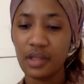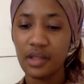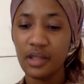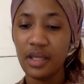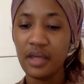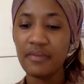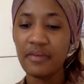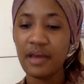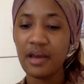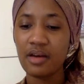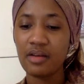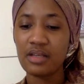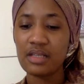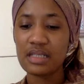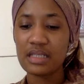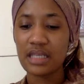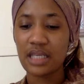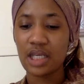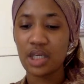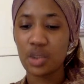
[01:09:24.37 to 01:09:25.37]
if I
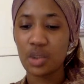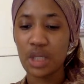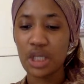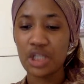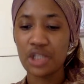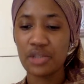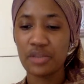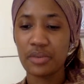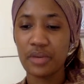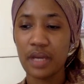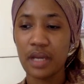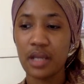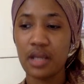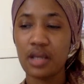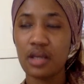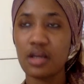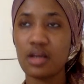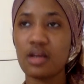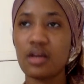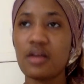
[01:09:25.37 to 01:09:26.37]
understand your question
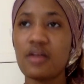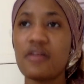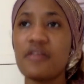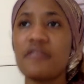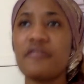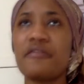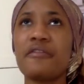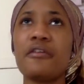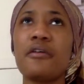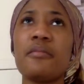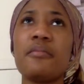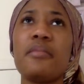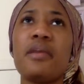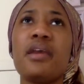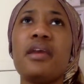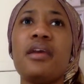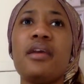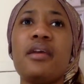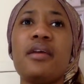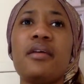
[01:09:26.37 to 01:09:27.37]
right, for
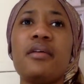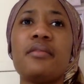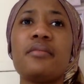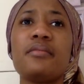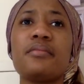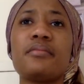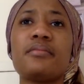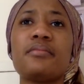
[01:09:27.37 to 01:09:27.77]
me,